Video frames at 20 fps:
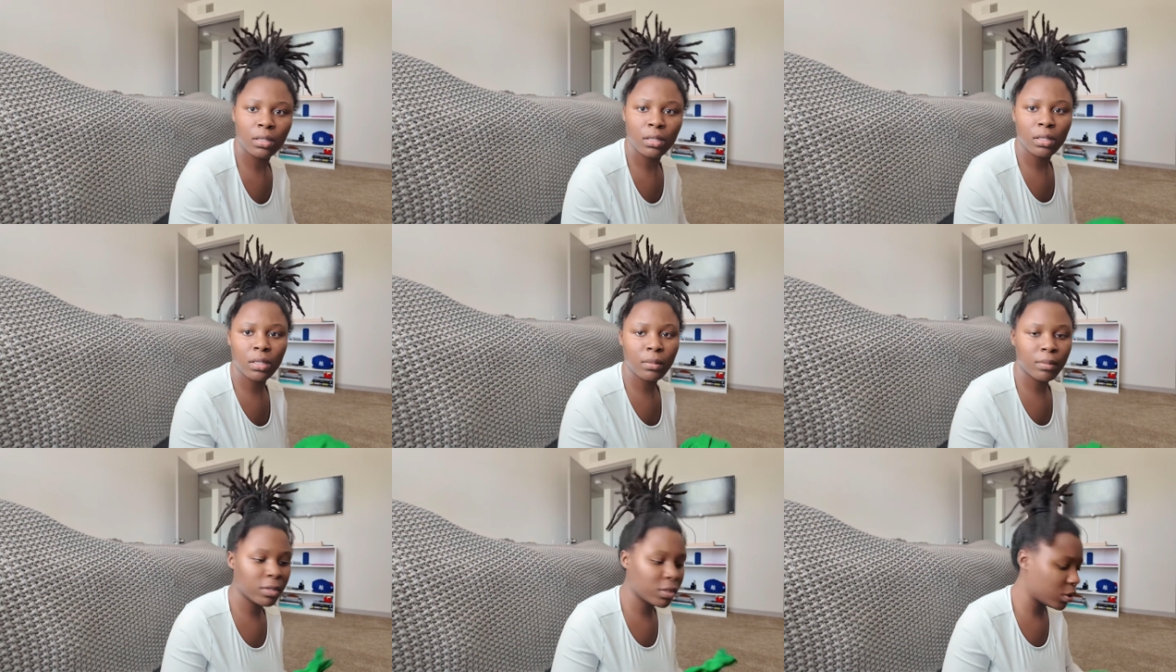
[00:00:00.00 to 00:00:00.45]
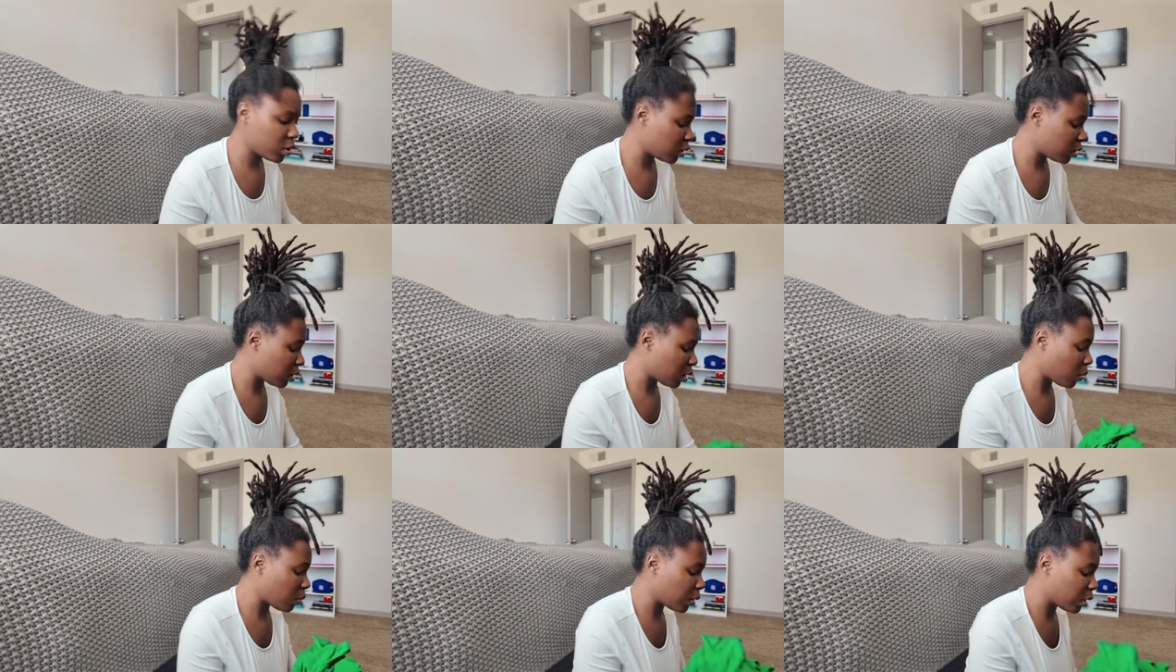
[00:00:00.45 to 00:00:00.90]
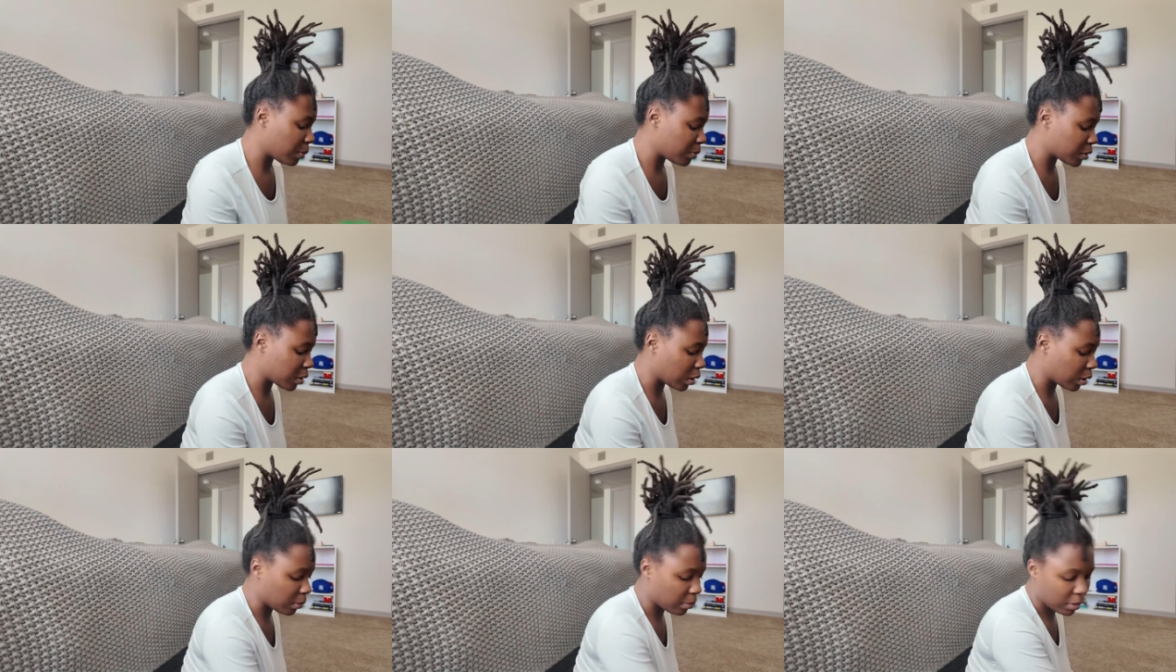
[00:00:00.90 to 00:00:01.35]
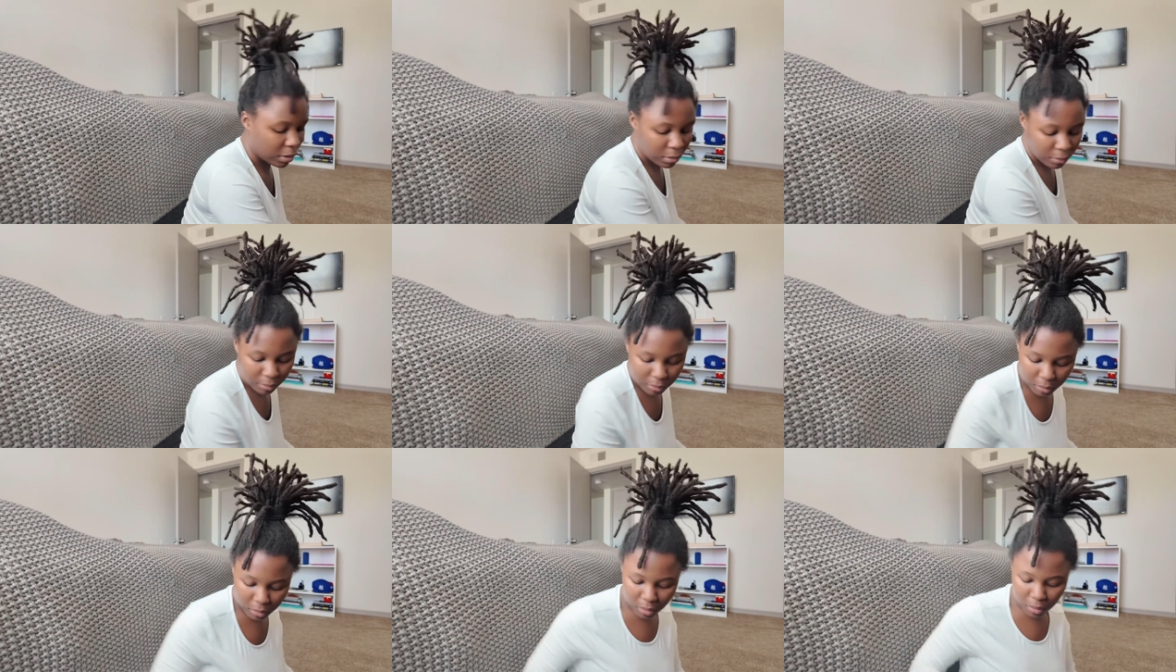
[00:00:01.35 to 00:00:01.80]
let me show y'all what I'm
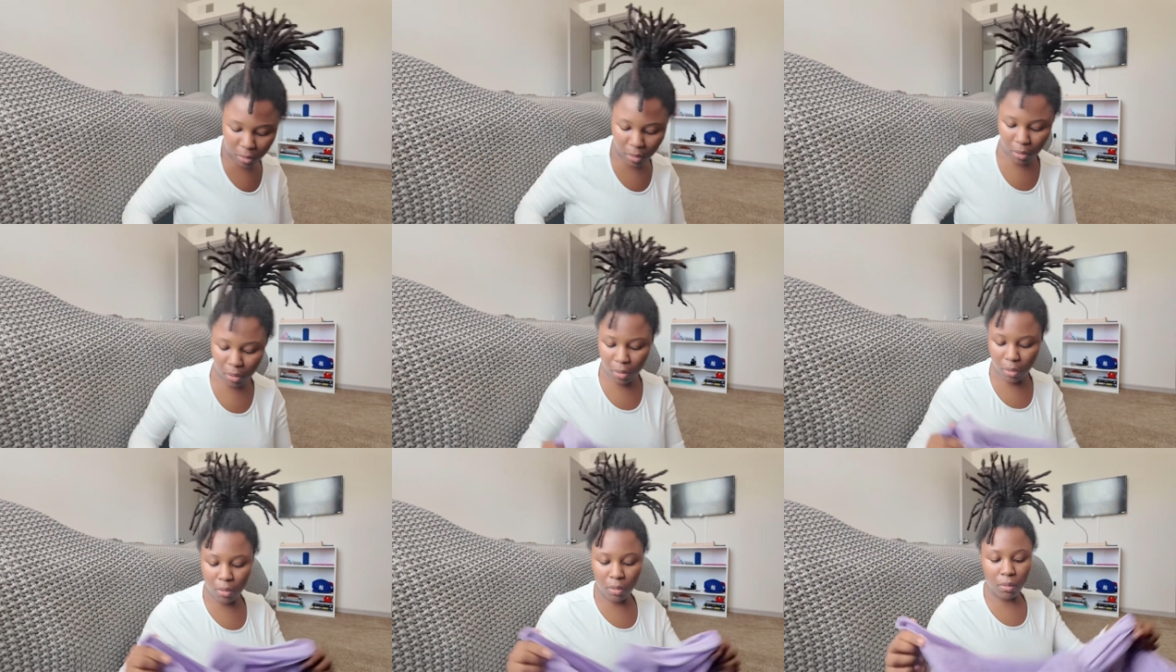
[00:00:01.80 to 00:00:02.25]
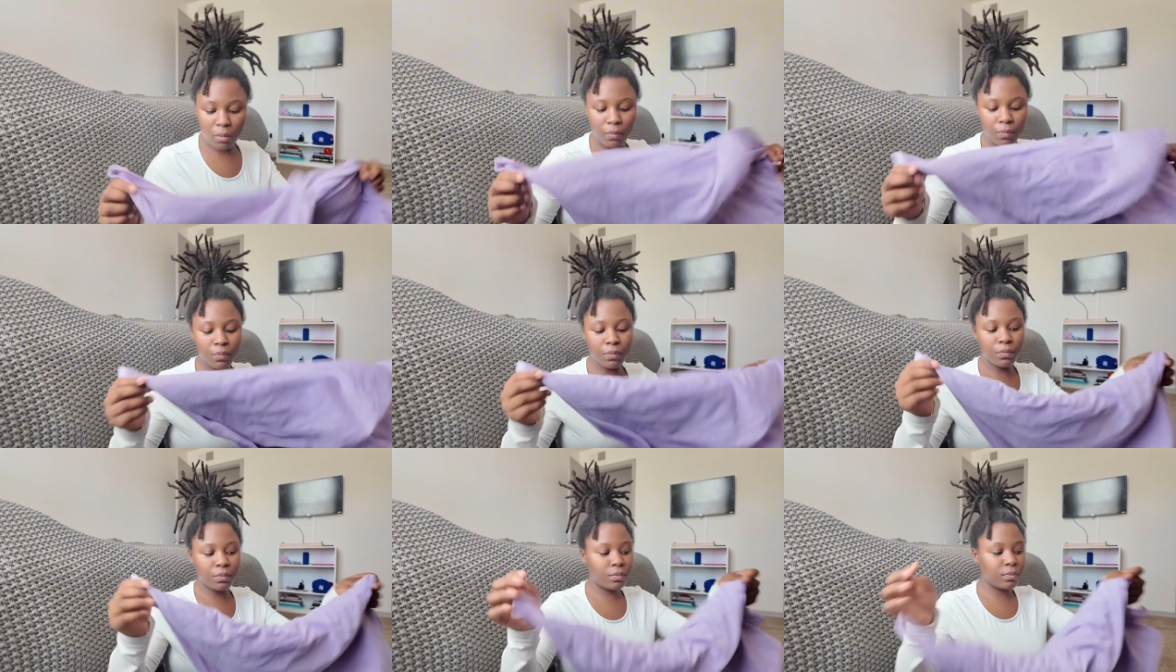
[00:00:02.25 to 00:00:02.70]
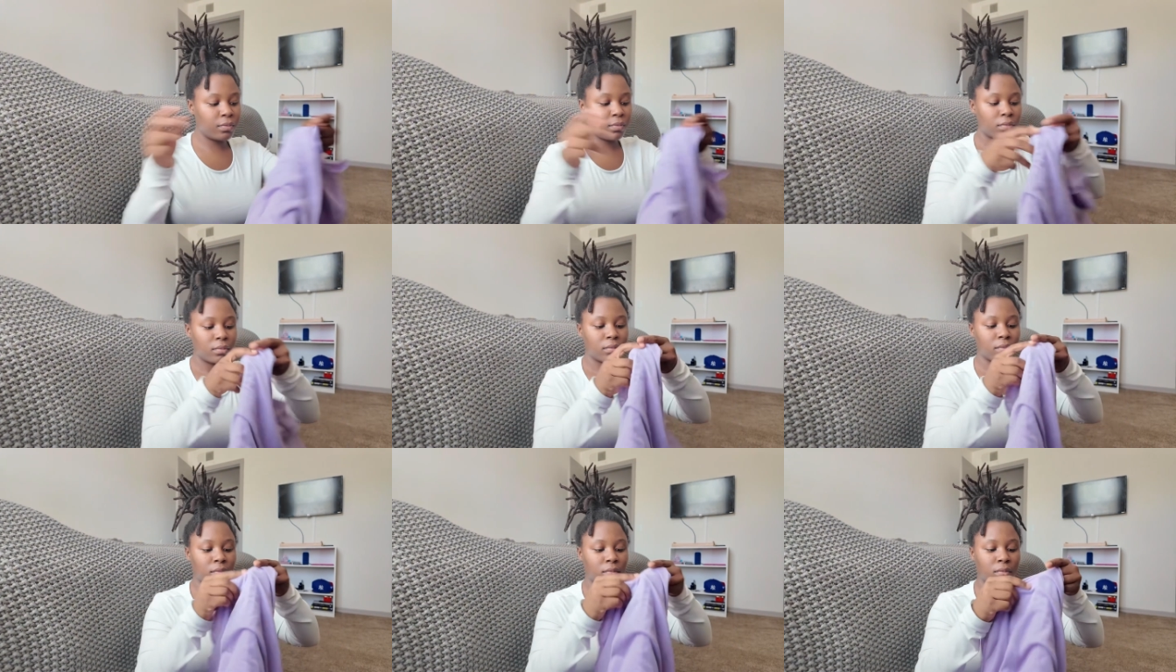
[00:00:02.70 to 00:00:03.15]
talking about.